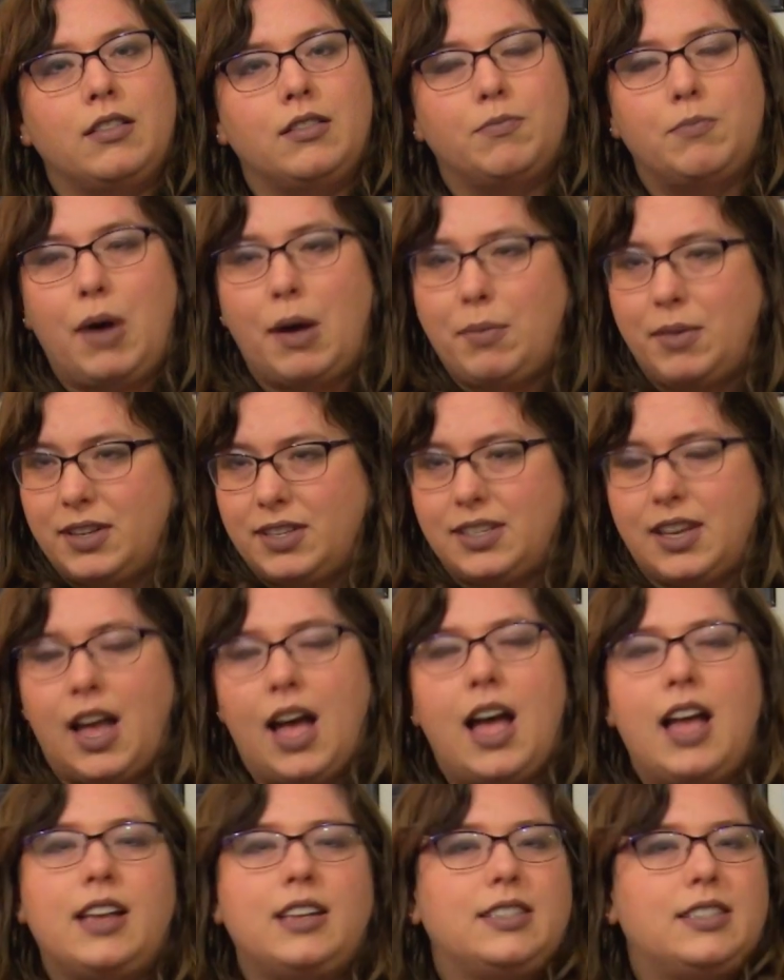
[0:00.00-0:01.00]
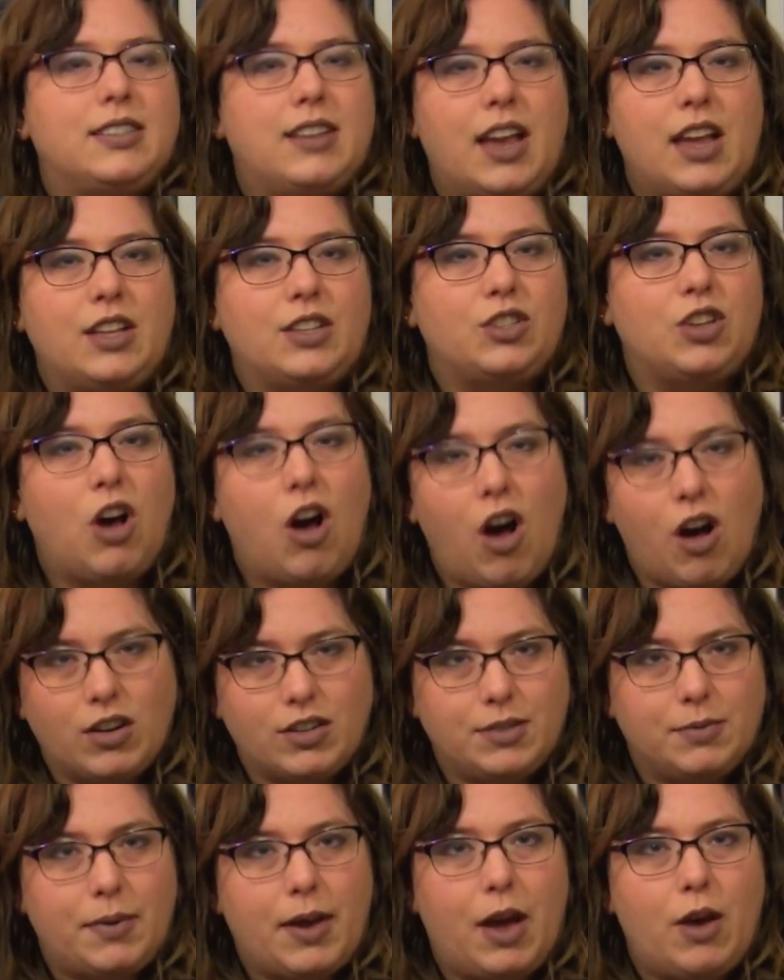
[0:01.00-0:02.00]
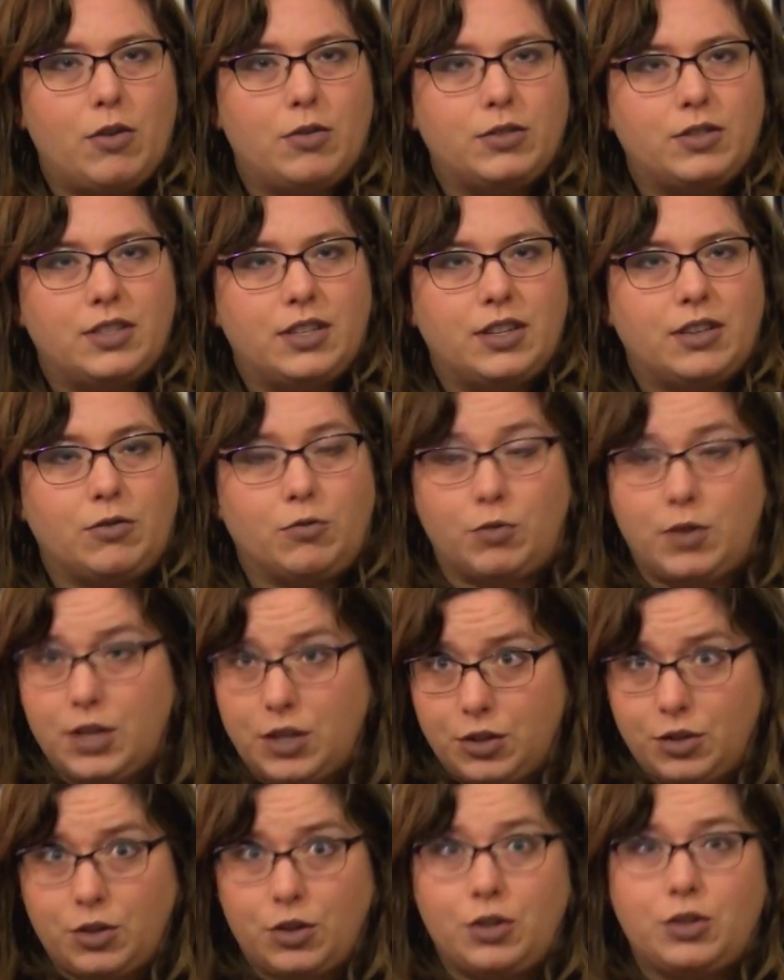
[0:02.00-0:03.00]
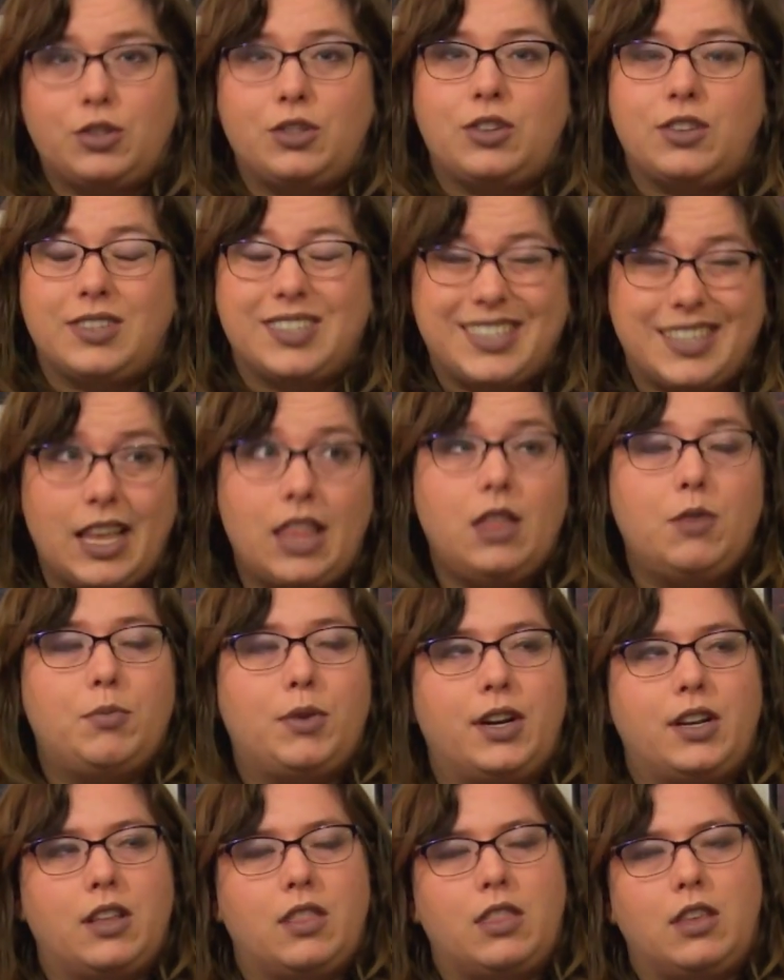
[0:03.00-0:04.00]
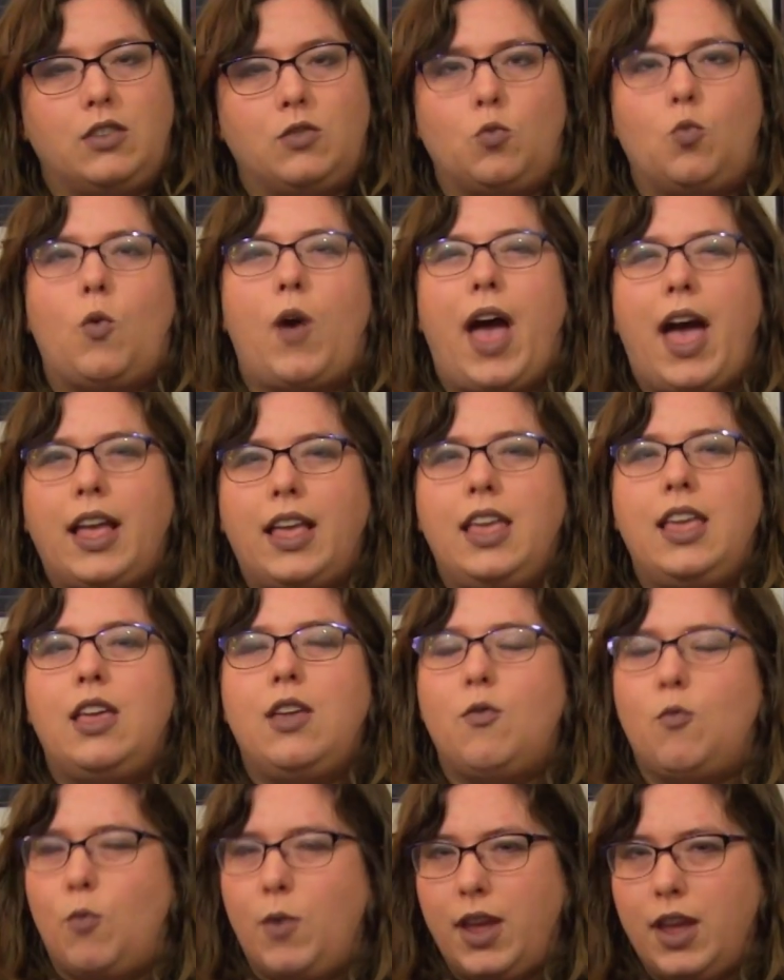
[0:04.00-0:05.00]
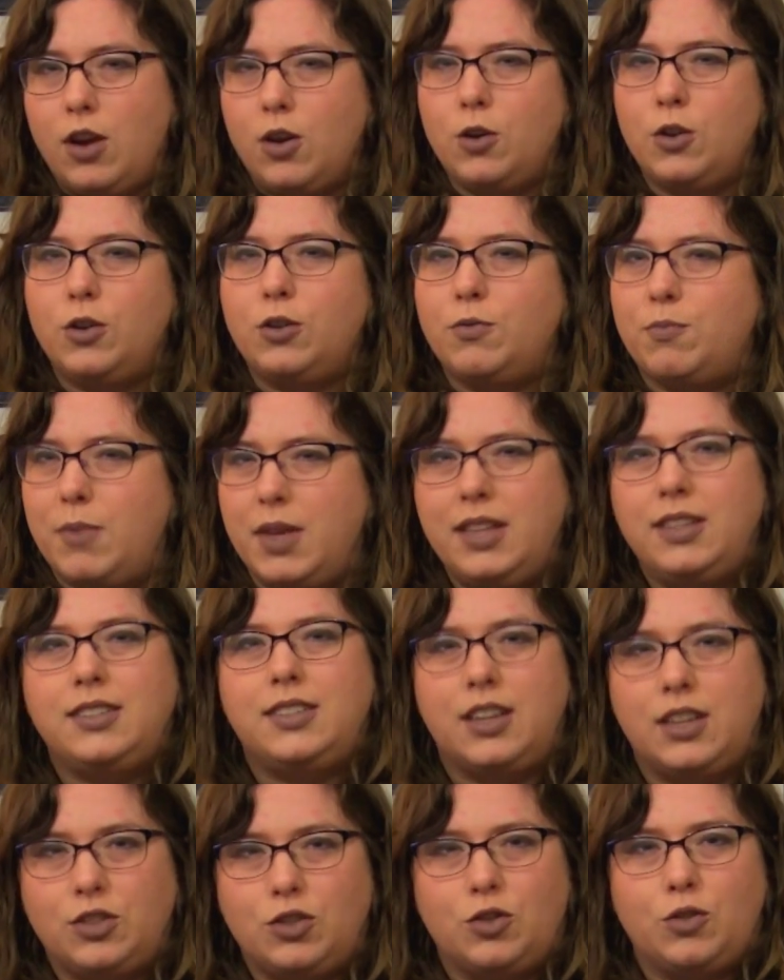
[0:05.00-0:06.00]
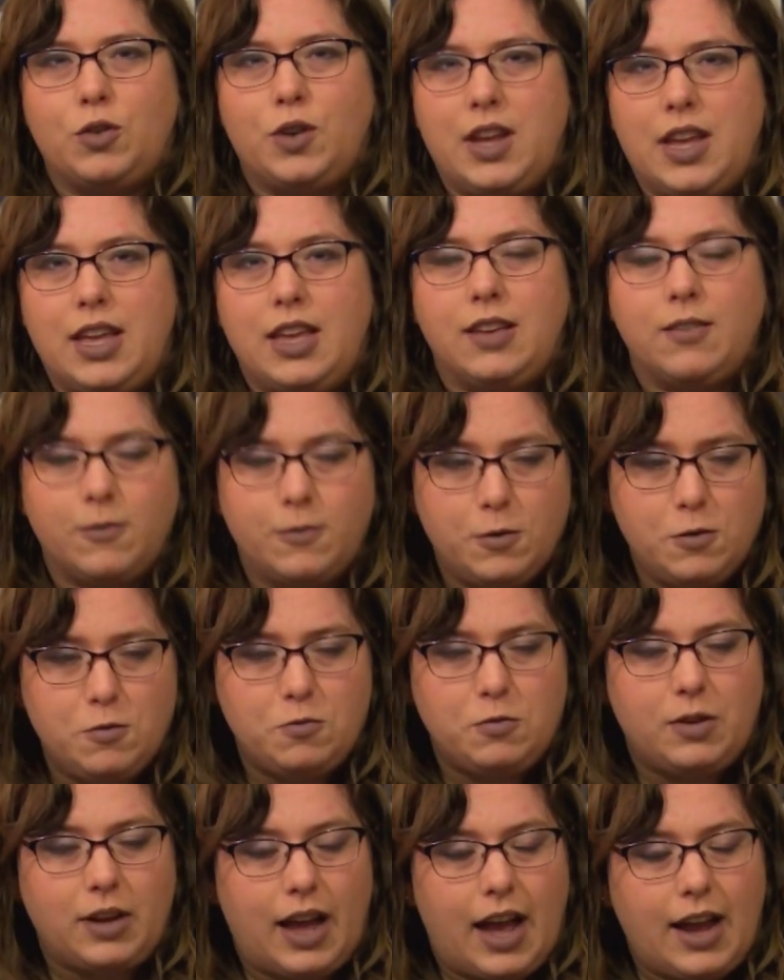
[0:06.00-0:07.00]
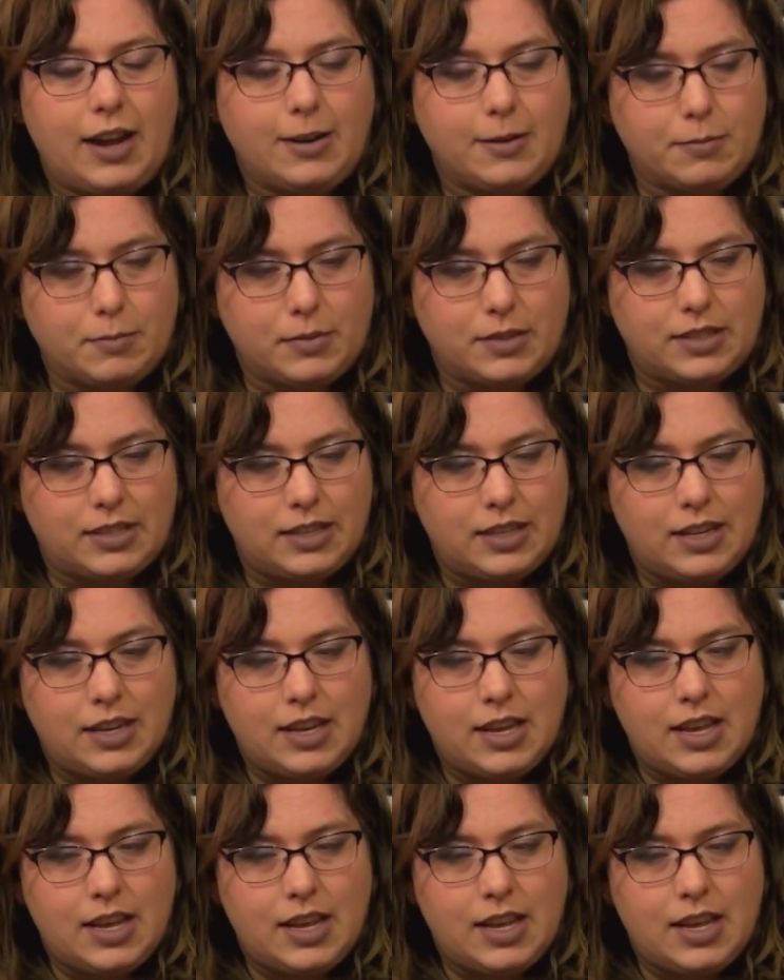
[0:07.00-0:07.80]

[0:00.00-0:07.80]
publicized and talked about and researched and celebrated these wacky, weird mid-century food items.